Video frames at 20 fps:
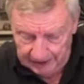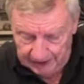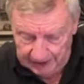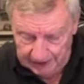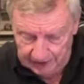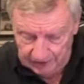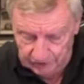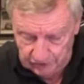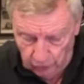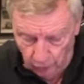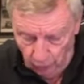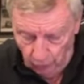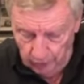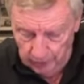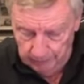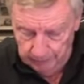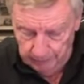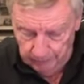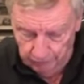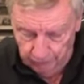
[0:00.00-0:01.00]
That he's
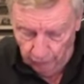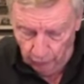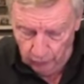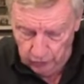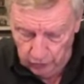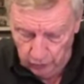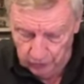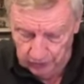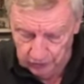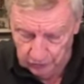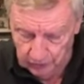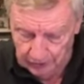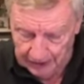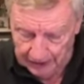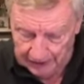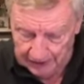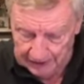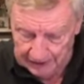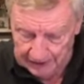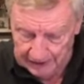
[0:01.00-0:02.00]
going before you into
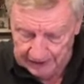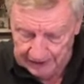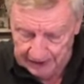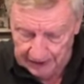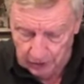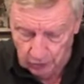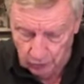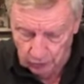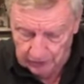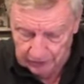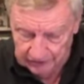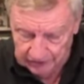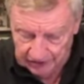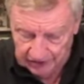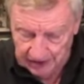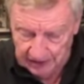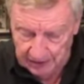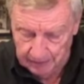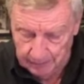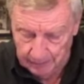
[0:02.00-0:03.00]
Galilee. There you will
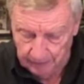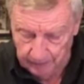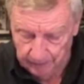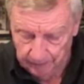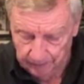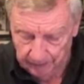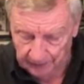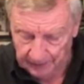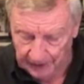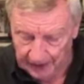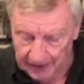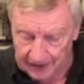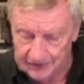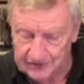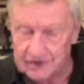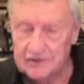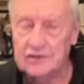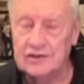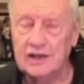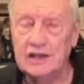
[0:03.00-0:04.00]
see him,
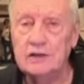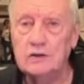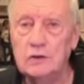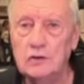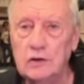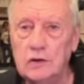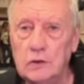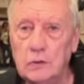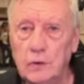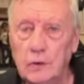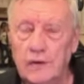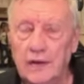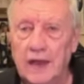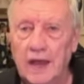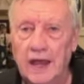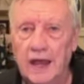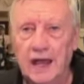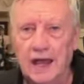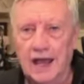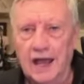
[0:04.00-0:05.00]
as he said to you.
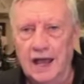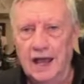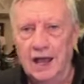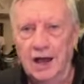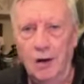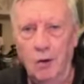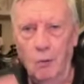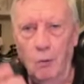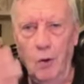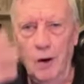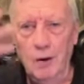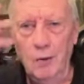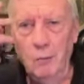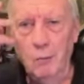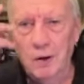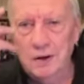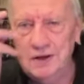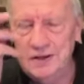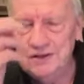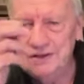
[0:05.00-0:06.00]

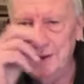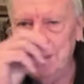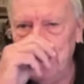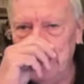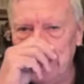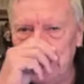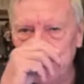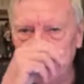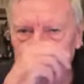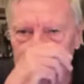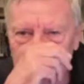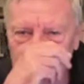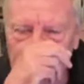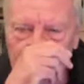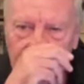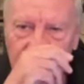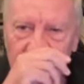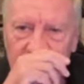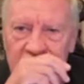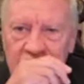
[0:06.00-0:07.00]
What is the message
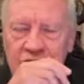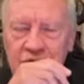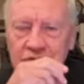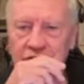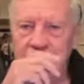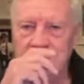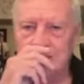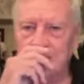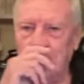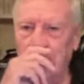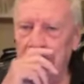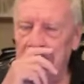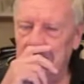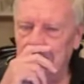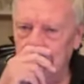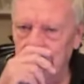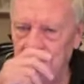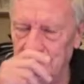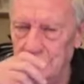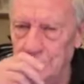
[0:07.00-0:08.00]
that Jesus is
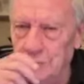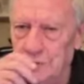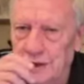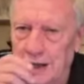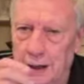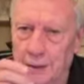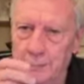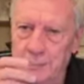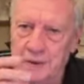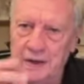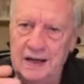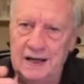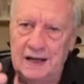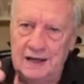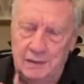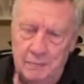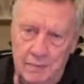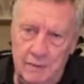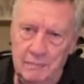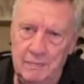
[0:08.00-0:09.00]
trying to tell
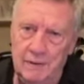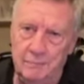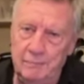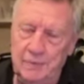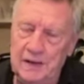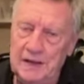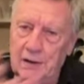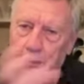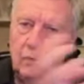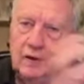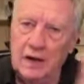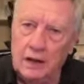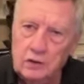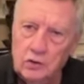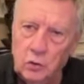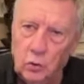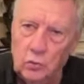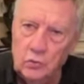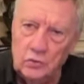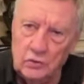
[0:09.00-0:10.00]
Peter? Remember, Peter, when
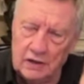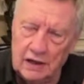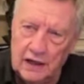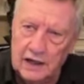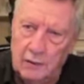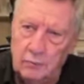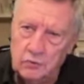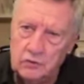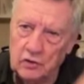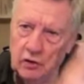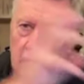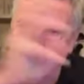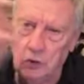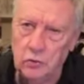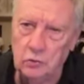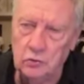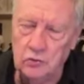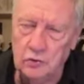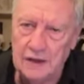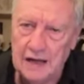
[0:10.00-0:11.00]
I told you that I was going to
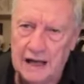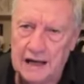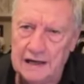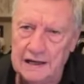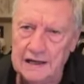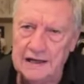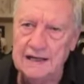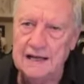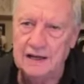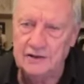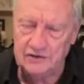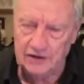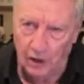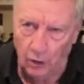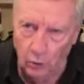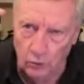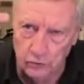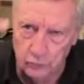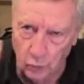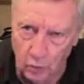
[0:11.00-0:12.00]
go to Galilee? Yes,
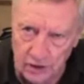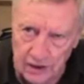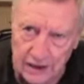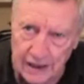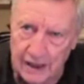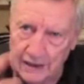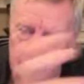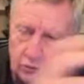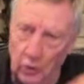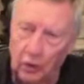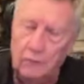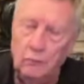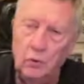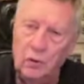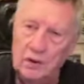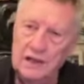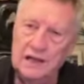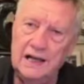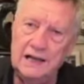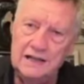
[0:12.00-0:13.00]
what did I
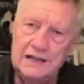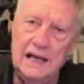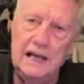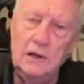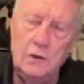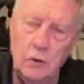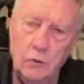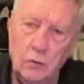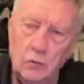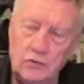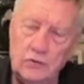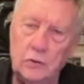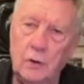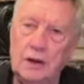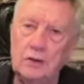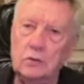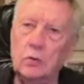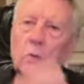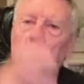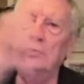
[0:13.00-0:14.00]
tell you
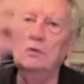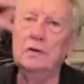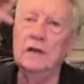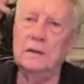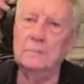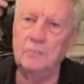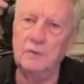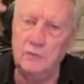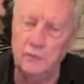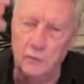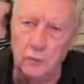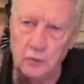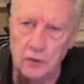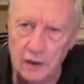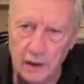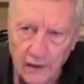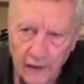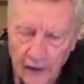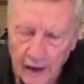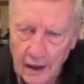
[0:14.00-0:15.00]
also? I told you that before
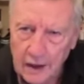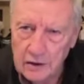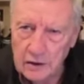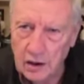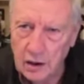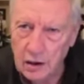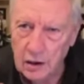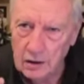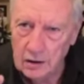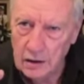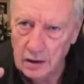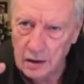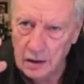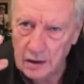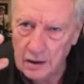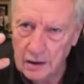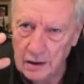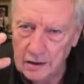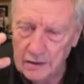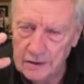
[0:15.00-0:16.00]

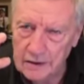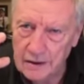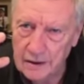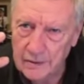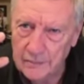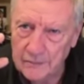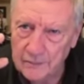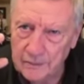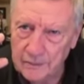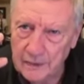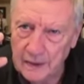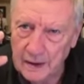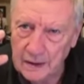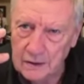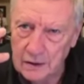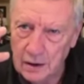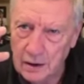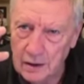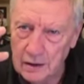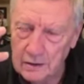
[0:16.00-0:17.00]

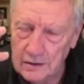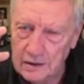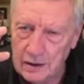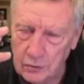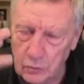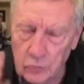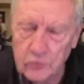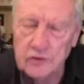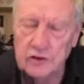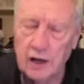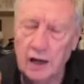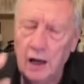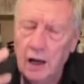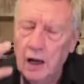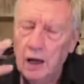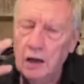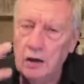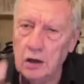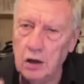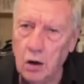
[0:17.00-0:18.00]
the rooster
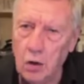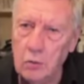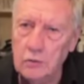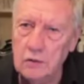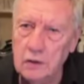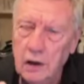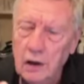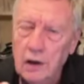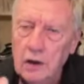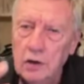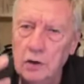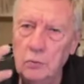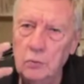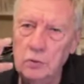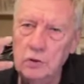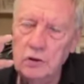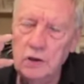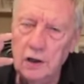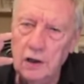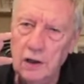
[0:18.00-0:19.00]
crowed,
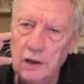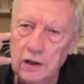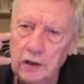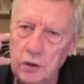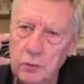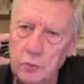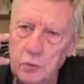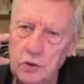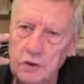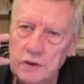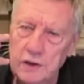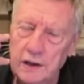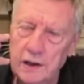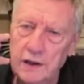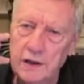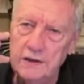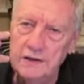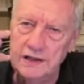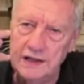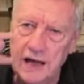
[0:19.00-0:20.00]
you would
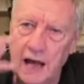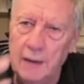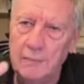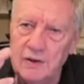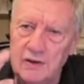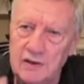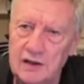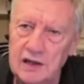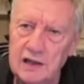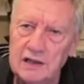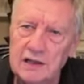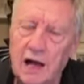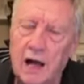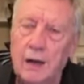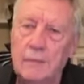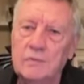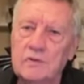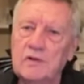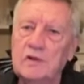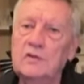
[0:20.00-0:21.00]
deny me three
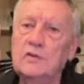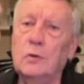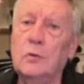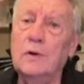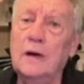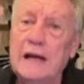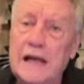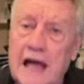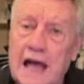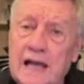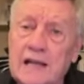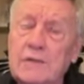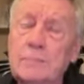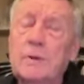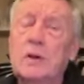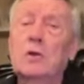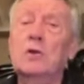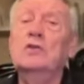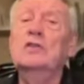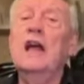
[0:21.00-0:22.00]
times. So relax,
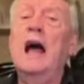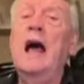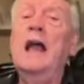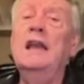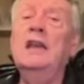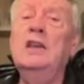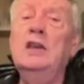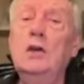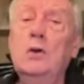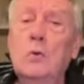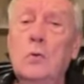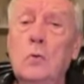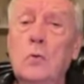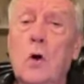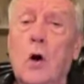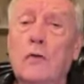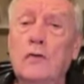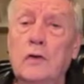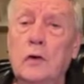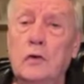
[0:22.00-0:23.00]
because I
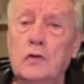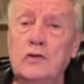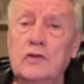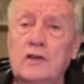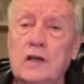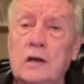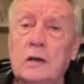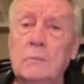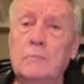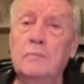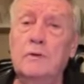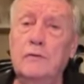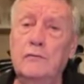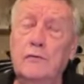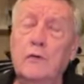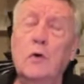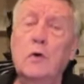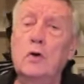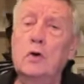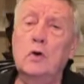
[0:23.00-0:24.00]
knew of your sin
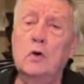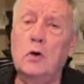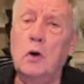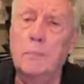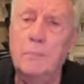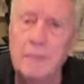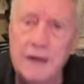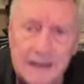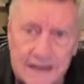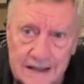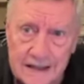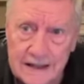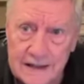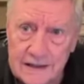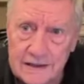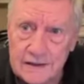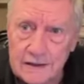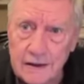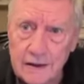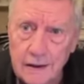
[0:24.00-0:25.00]
before you committed
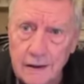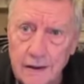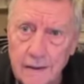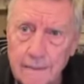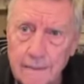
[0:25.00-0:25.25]
it.